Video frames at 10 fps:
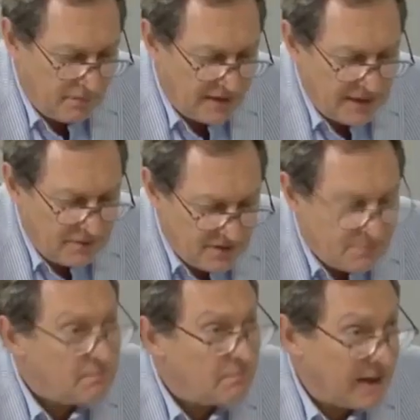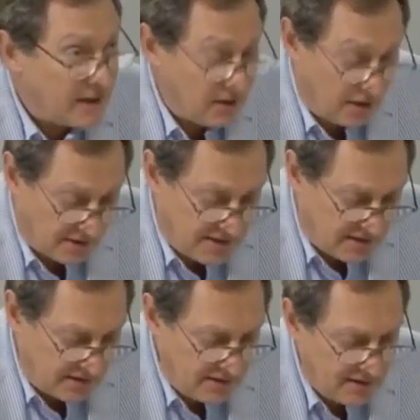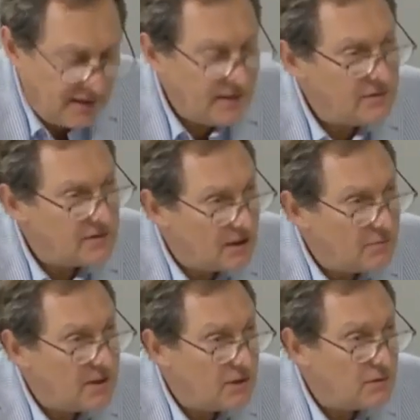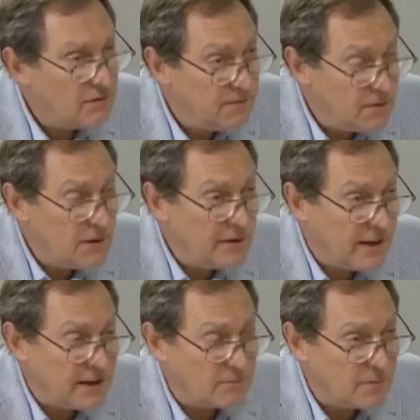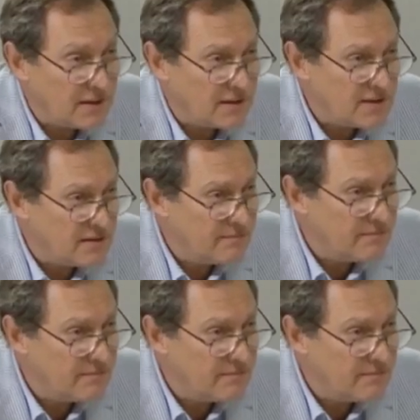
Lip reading: My name is Michael Austin. Can you tell me your full name, please?